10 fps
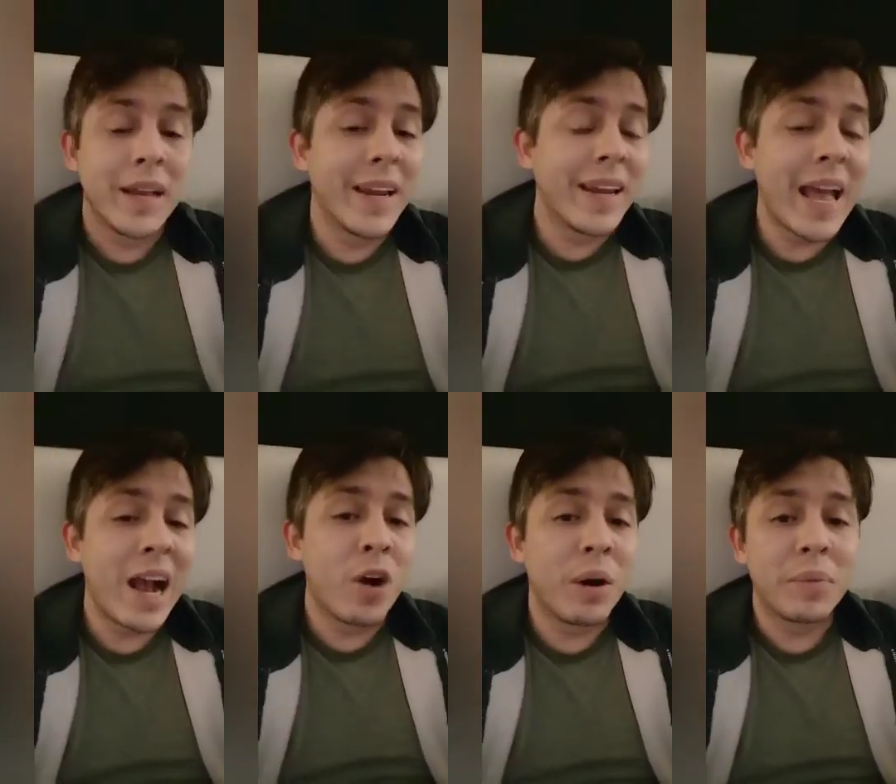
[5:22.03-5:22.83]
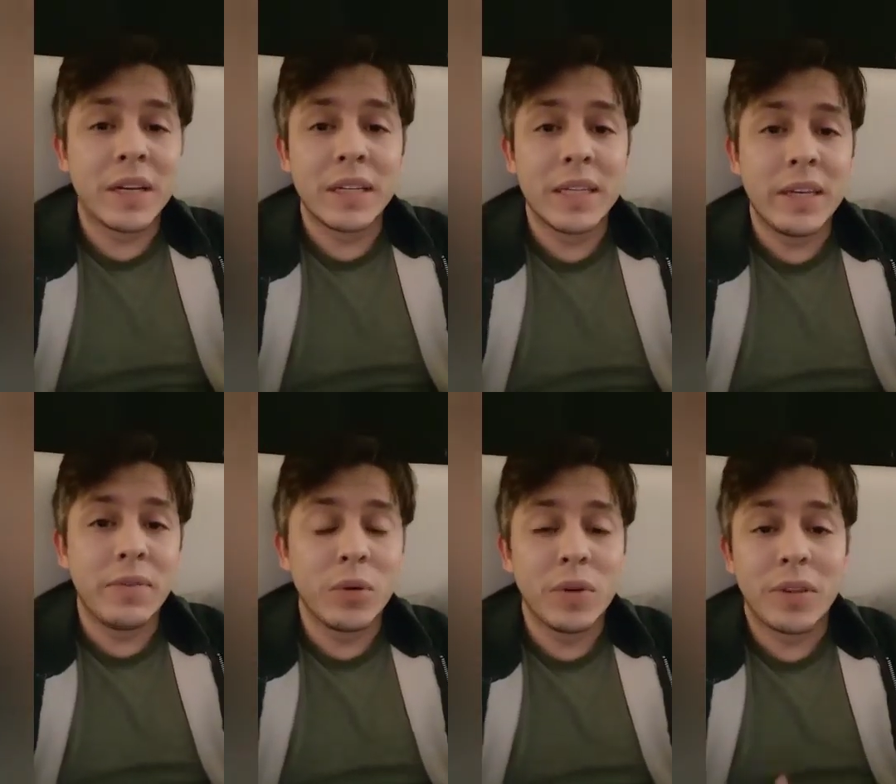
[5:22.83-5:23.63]
And now I'm going to
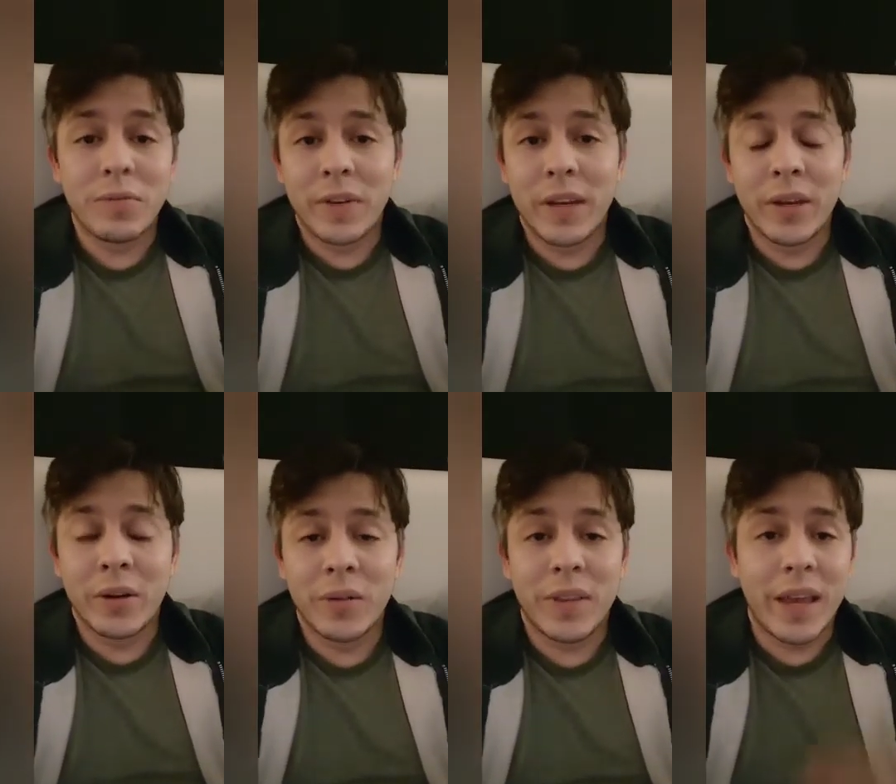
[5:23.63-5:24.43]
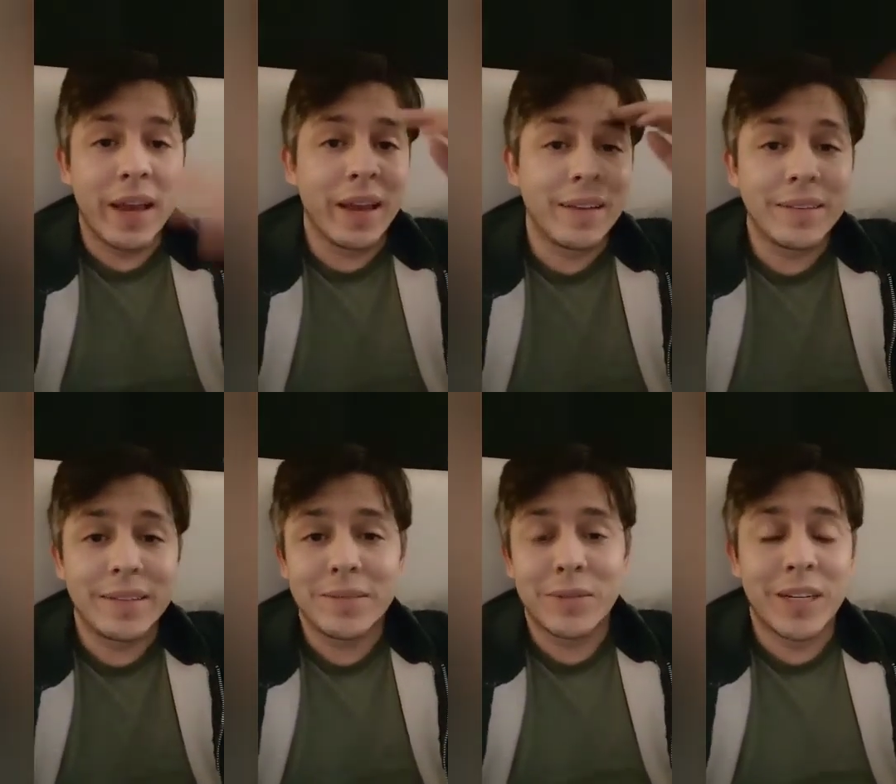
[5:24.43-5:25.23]
leave you with a video
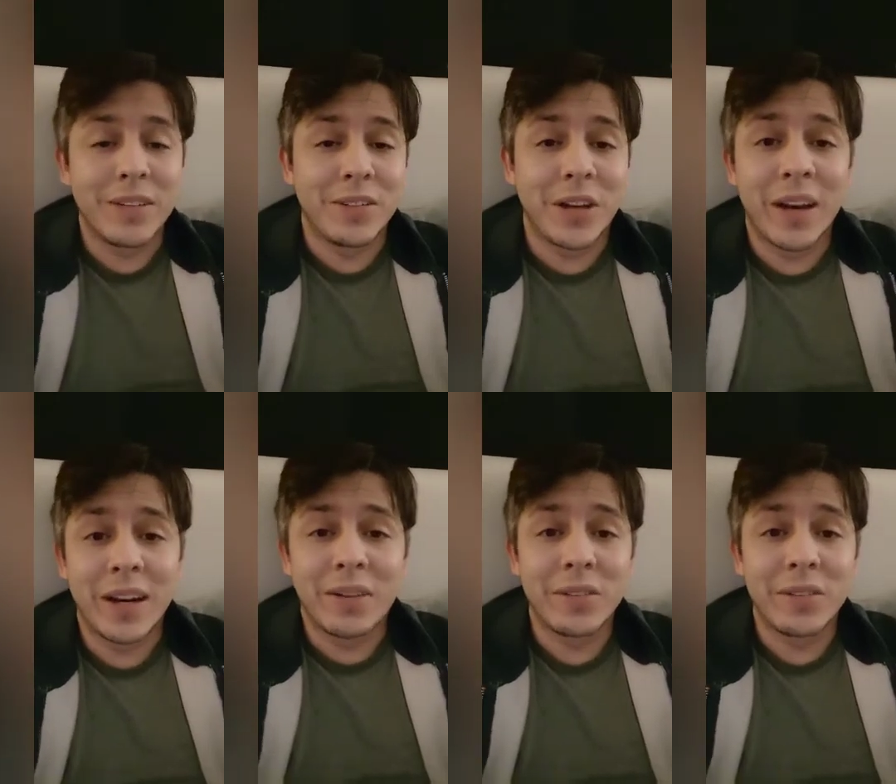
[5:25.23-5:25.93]
that when I saw it,